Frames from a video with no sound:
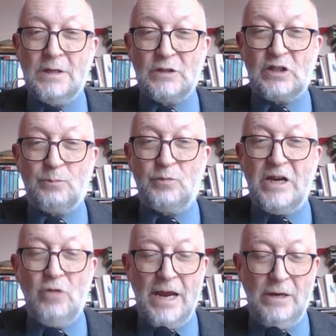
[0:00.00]

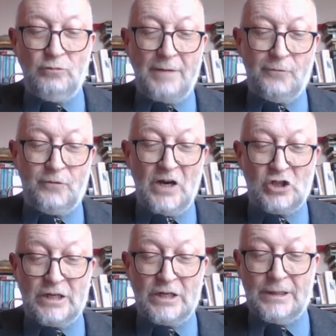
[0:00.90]
spring rain
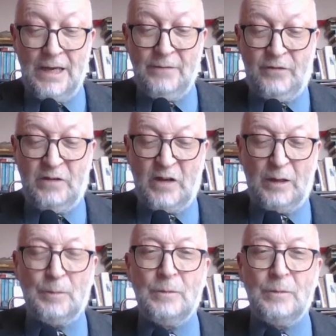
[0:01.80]
refreshing and life-giving.